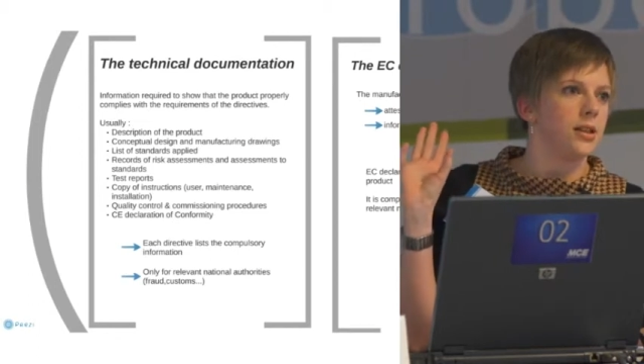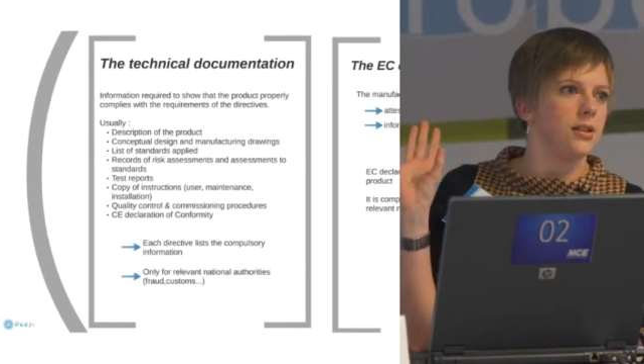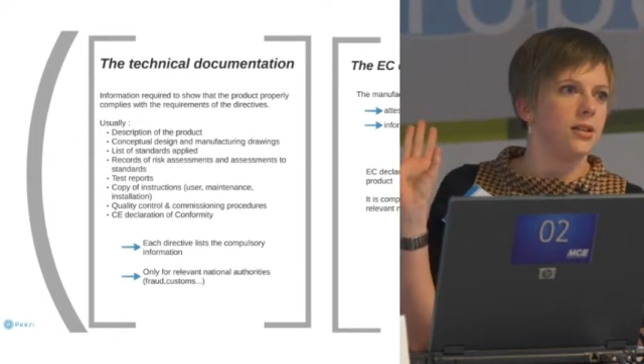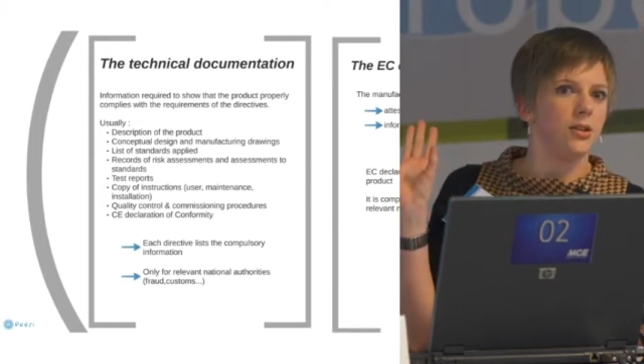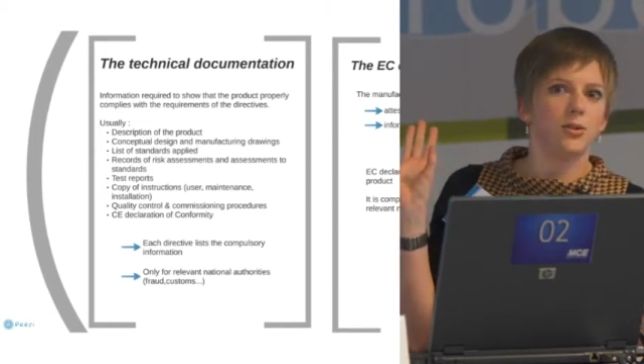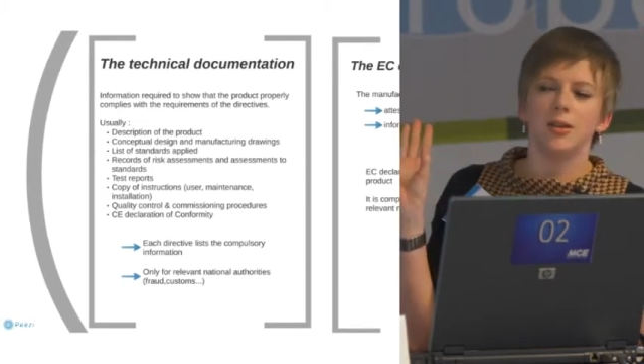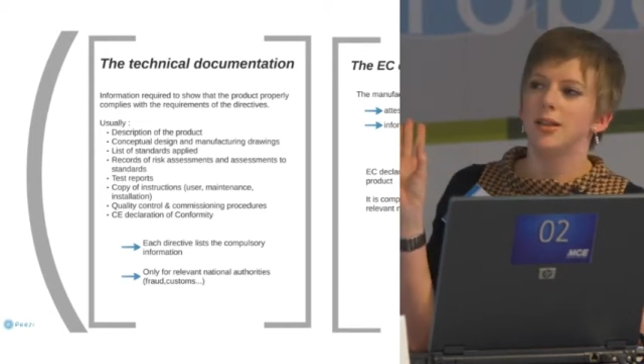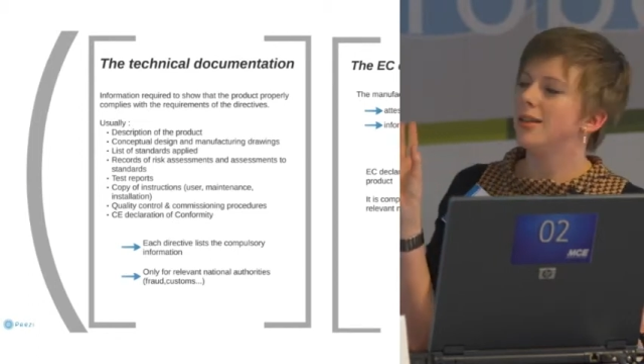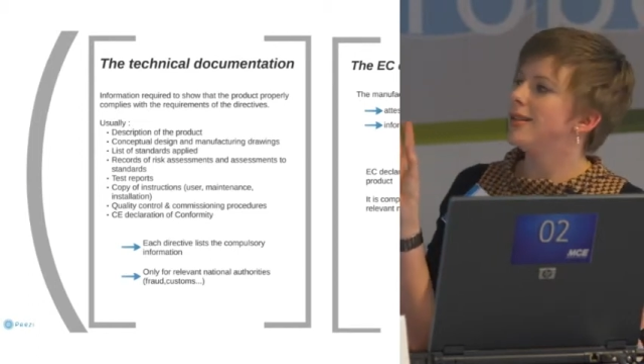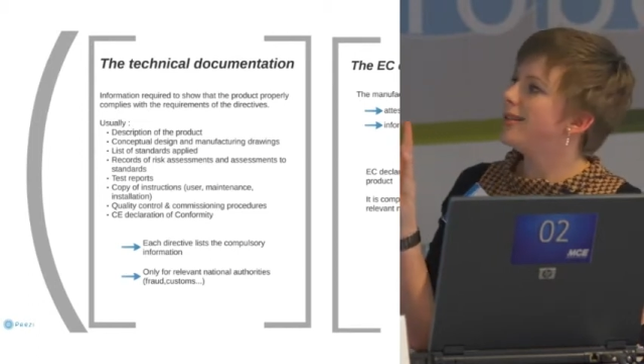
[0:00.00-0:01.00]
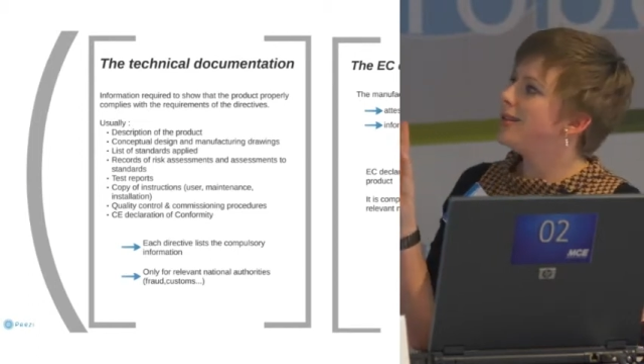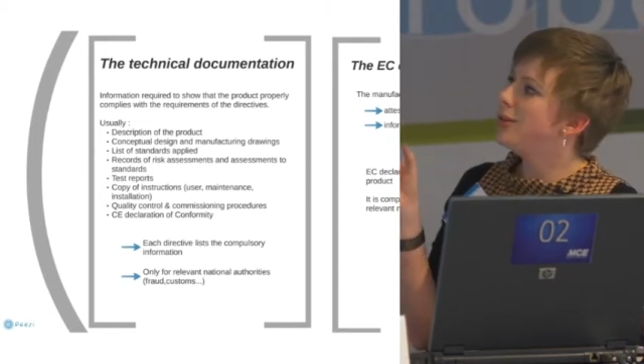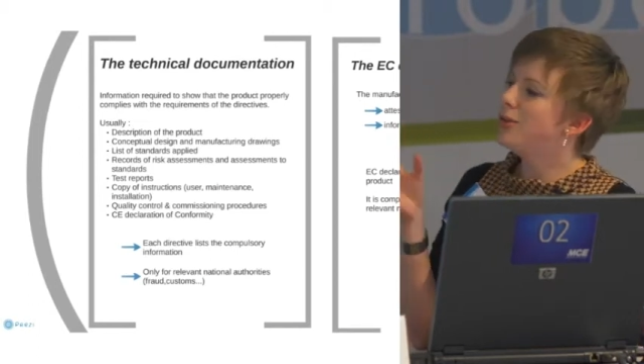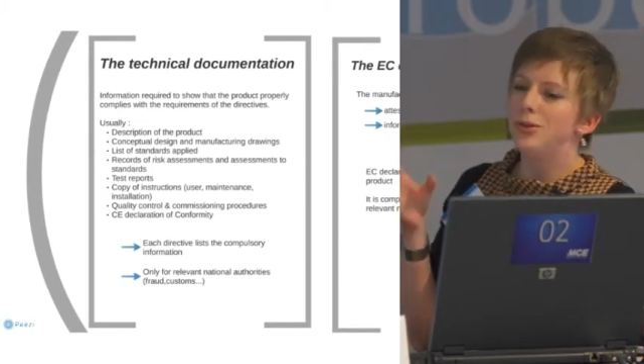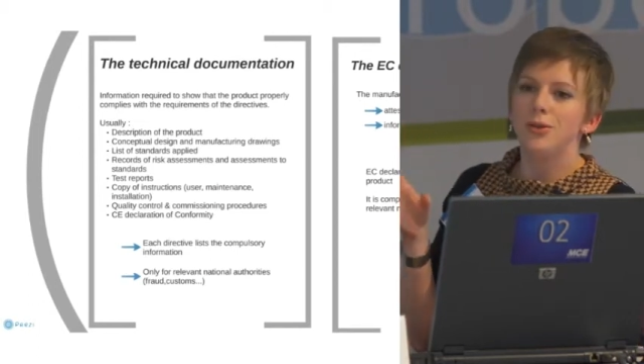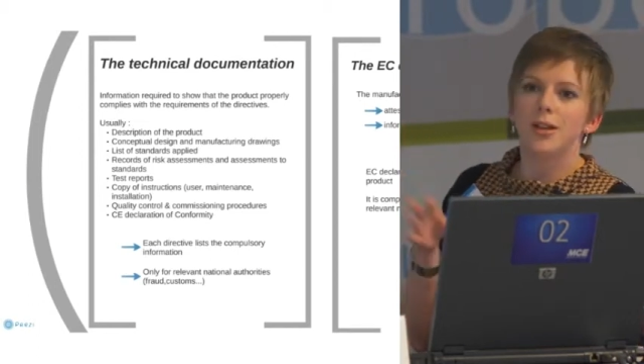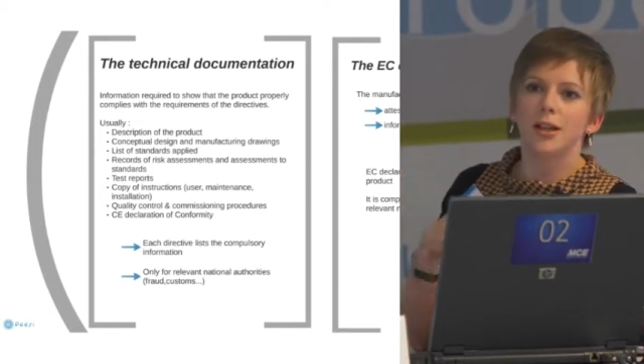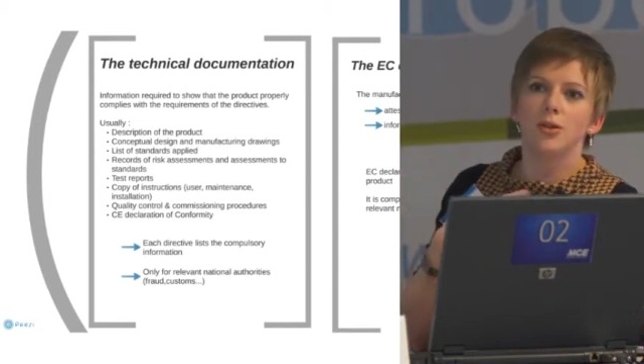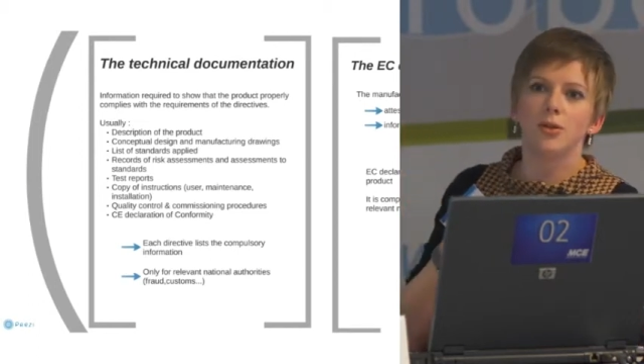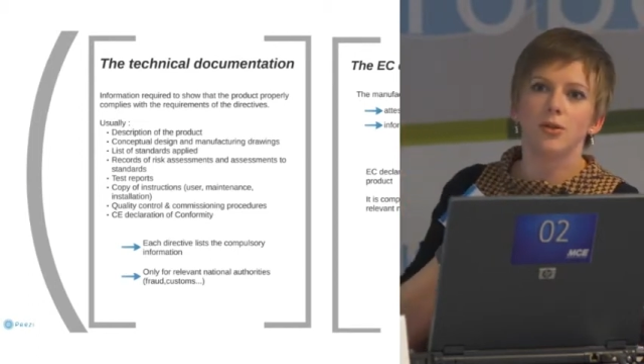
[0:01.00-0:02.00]
you
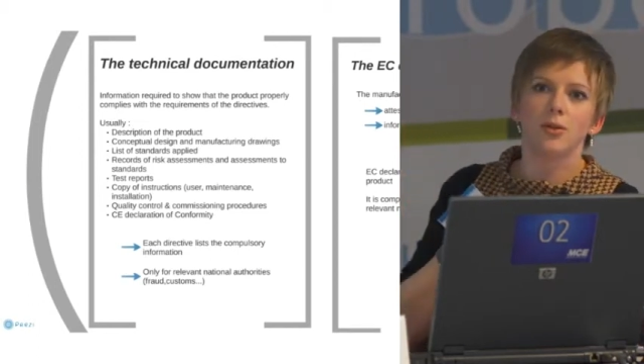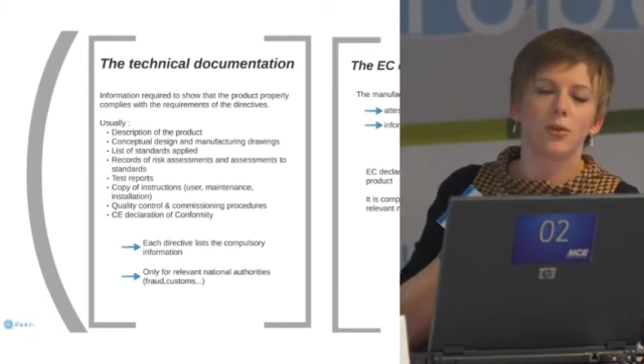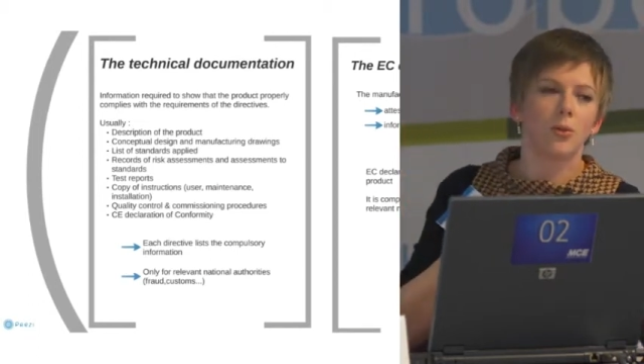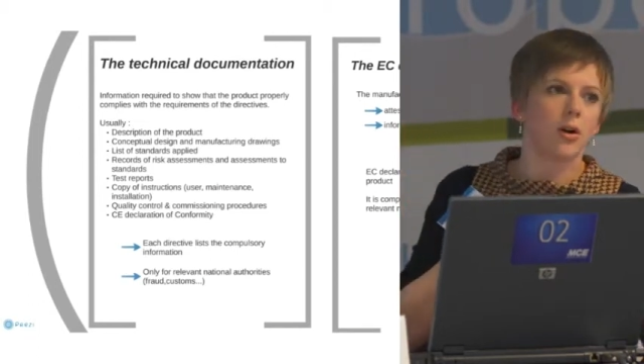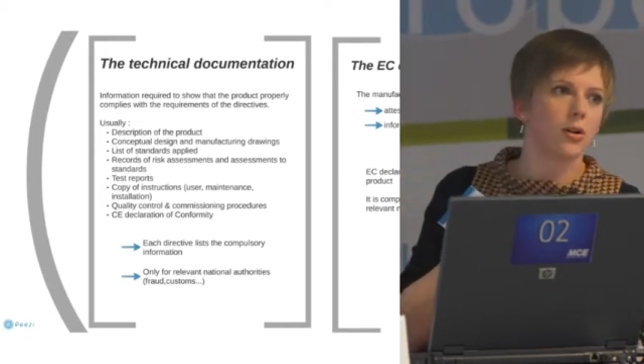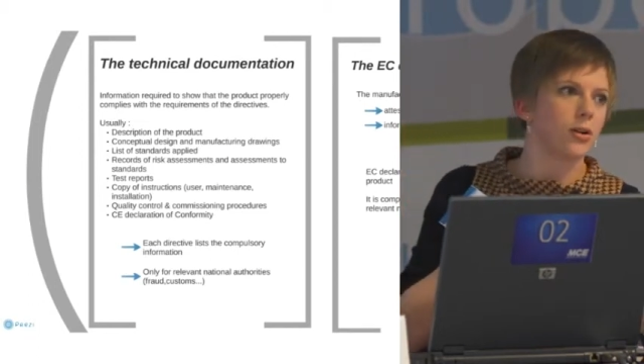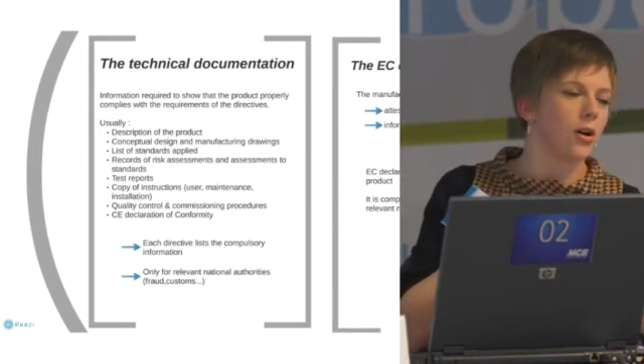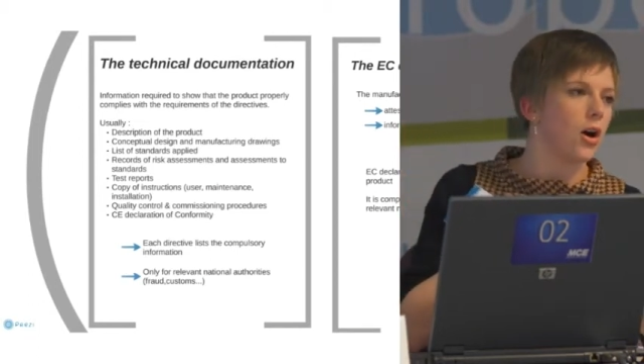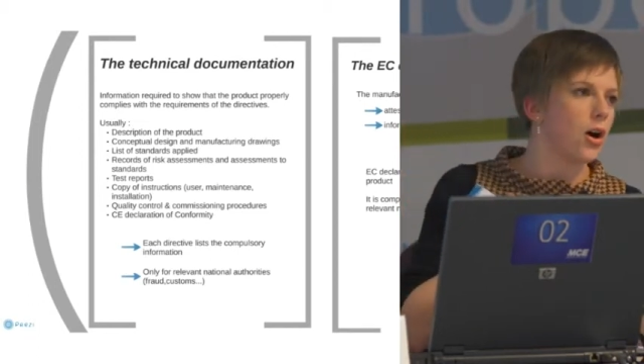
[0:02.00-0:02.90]
can do the work